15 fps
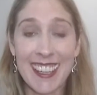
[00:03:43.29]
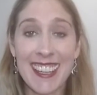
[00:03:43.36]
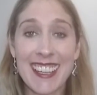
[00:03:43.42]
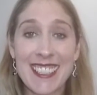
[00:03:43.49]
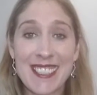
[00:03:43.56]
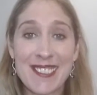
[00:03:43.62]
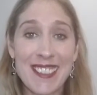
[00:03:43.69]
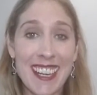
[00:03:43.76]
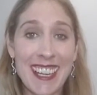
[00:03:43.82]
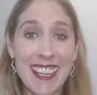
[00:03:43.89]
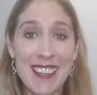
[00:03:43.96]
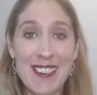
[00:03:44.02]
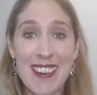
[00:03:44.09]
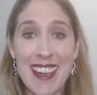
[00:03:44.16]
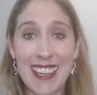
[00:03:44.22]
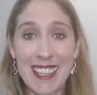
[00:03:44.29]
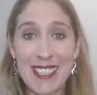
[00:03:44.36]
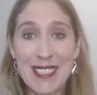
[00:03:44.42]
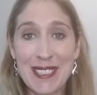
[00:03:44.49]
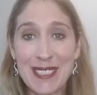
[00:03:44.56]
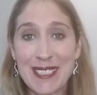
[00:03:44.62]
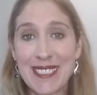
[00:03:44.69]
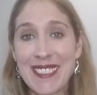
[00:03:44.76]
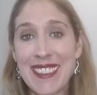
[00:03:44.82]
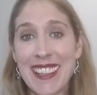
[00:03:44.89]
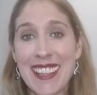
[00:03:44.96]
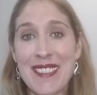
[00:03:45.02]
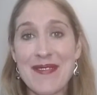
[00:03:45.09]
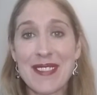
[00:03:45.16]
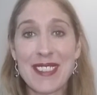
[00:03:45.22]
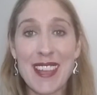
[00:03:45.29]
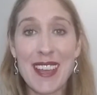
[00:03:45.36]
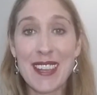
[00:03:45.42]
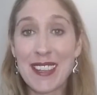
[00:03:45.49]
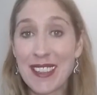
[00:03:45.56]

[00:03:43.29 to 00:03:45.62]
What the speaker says: It's really quite cool. So